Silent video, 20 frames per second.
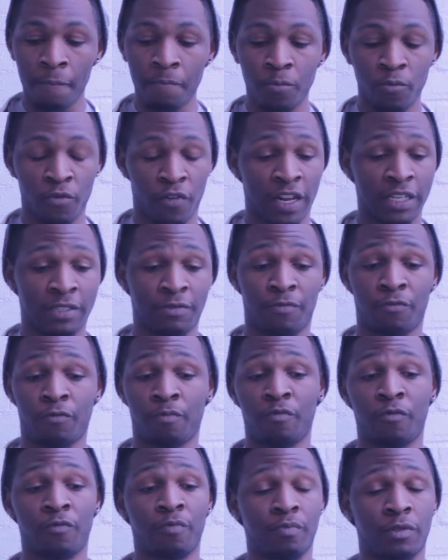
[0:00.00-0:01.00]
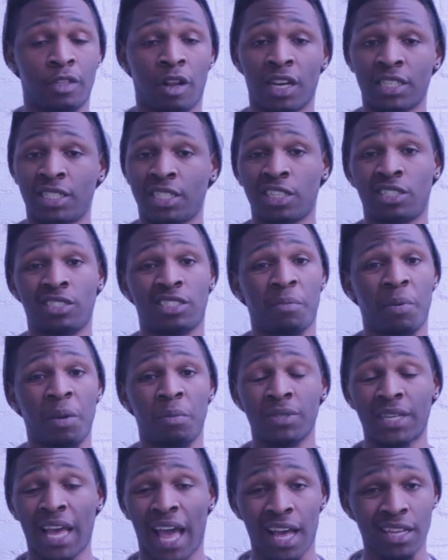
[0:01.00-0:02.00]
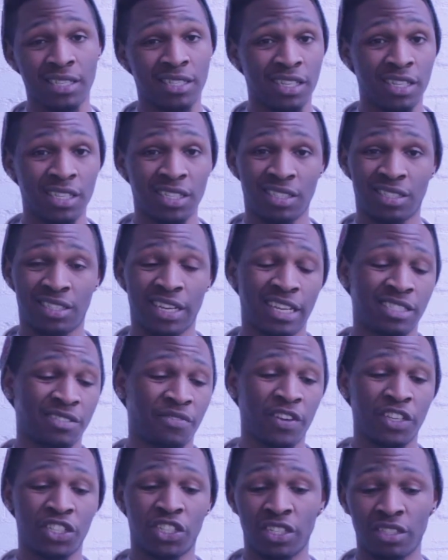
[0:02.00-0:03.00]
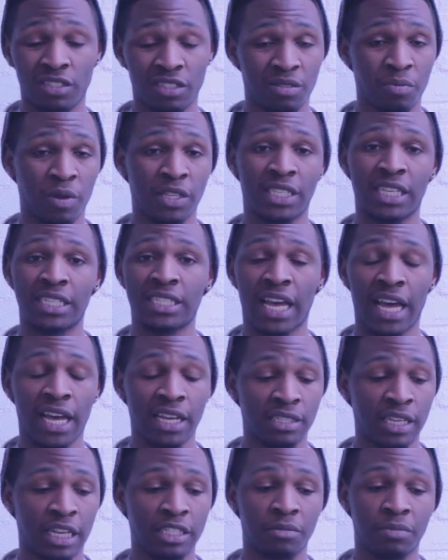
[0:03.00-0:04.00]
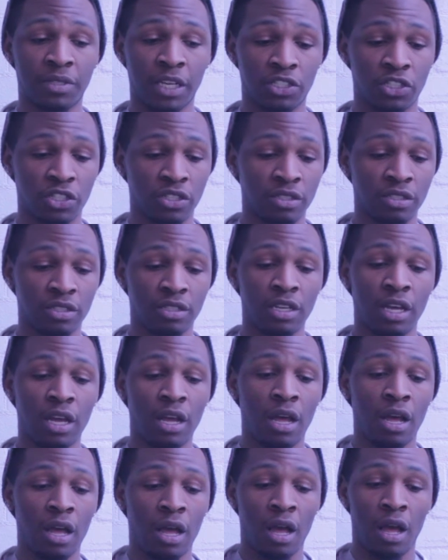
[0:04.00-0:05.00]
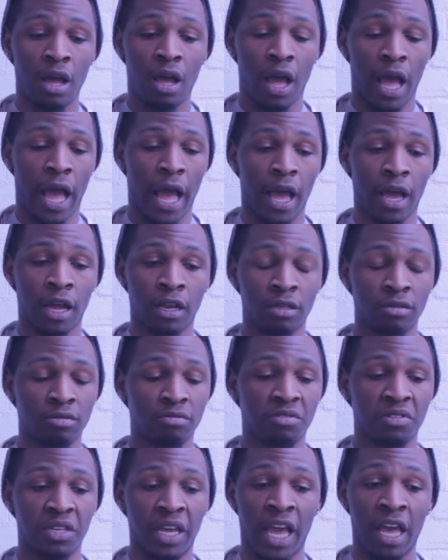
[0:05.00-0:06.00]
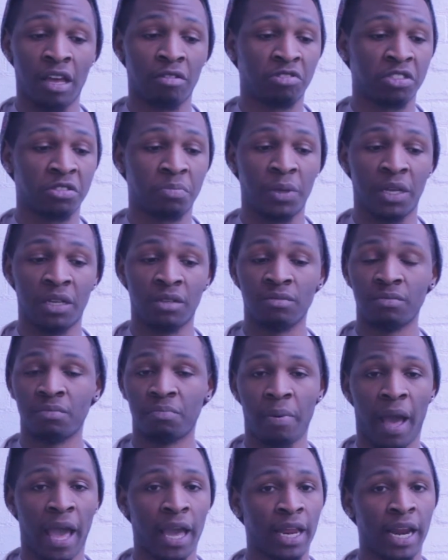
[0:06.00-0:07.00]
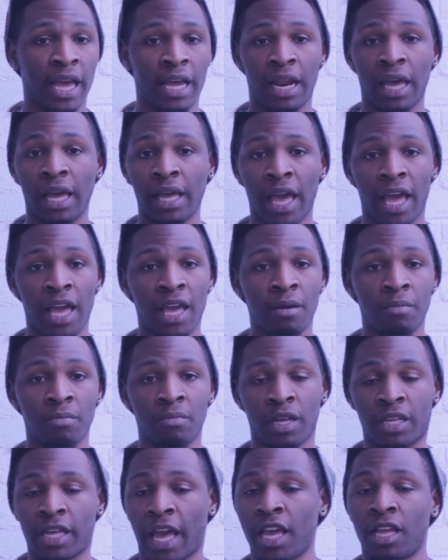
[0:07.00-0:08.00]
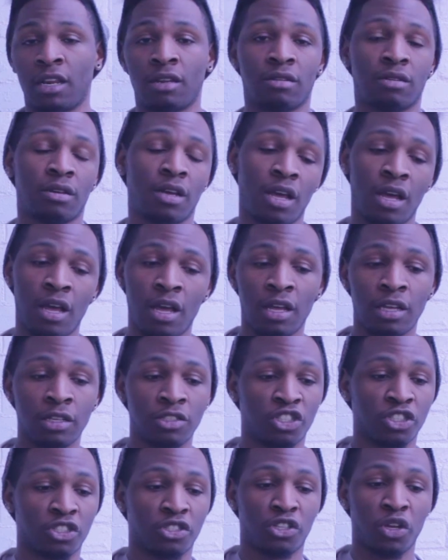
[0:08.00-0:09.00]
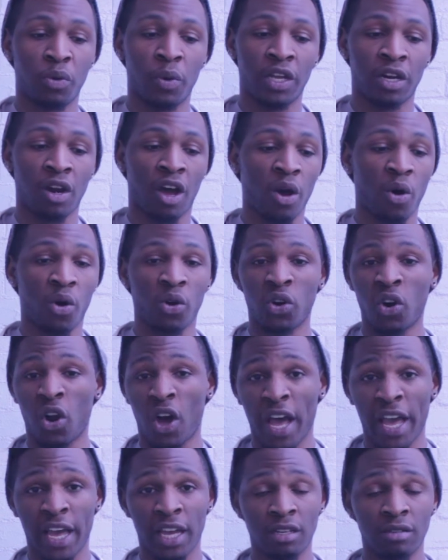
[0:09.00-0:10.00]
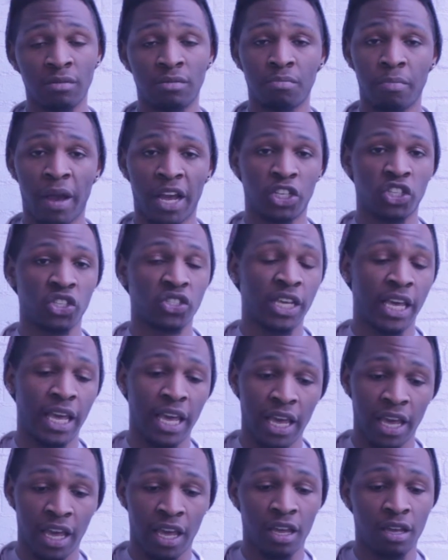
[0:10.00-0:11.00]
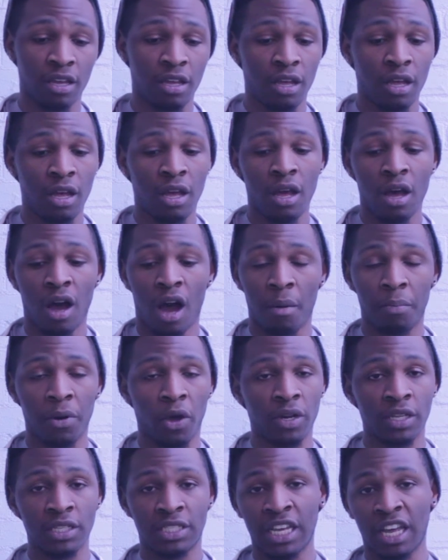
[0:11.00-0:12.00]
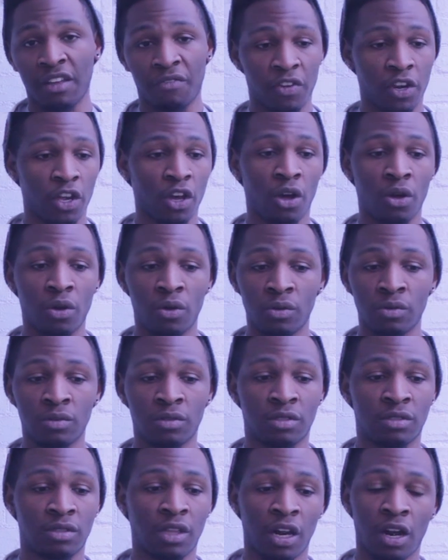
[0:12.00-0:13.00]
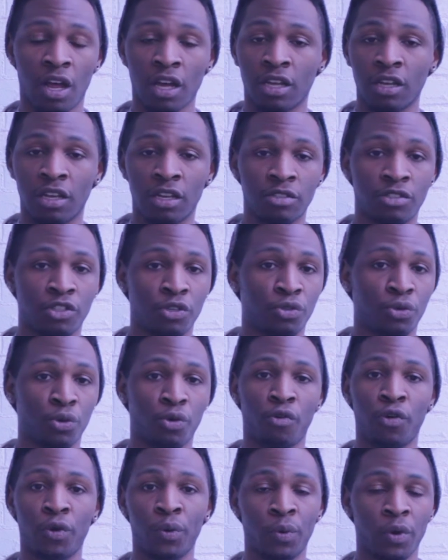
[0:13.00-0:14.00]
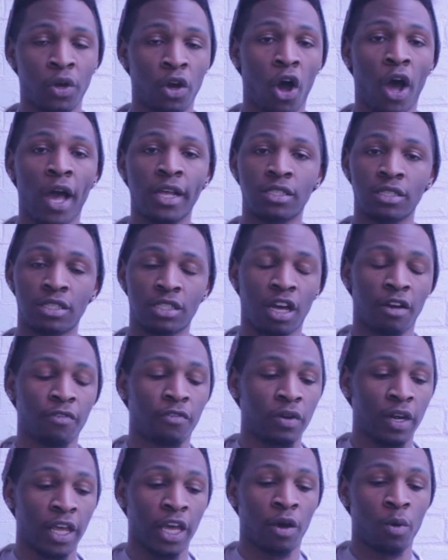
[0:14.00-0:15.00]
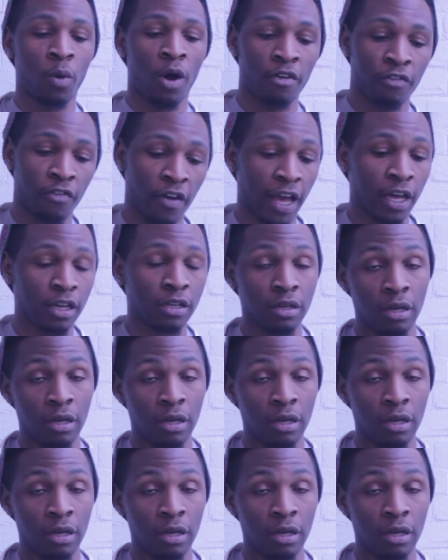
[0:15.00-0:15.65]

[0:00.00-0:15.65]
Had like sessions at people's houses, shout out to Finches, went to his house, had some sessions, and yeah, just been banging out that game again, just doing like online matches here, uploading tech videos, done like a tutorial and guides and stuff on Leo Whitefang.